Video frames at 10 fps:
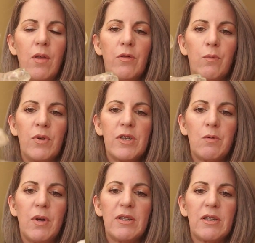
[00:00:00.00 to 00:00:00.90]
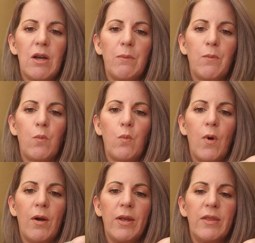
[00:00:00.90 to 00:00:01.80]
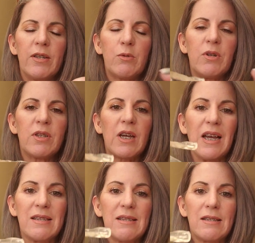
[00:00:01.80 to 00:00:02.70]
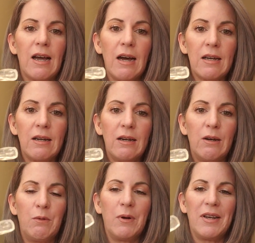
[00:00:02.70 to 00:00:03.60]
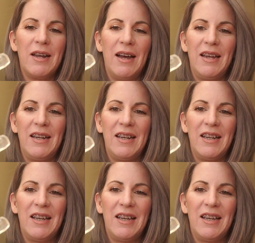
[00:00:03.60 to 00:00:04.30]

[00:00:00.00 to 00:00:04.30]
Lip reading: The reason why I stopped wearing this one is it got stuck one night